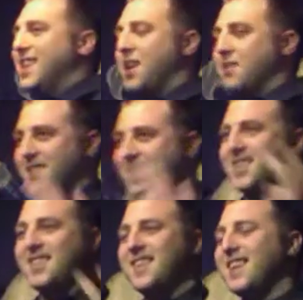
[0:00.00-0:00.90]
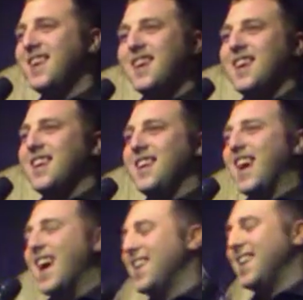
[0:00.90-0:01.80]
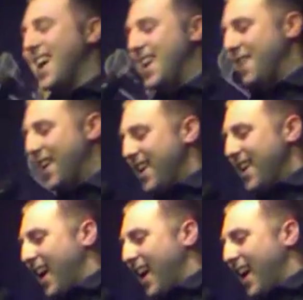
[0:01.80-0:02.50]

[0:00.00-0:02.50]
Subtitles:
I was just, anyway.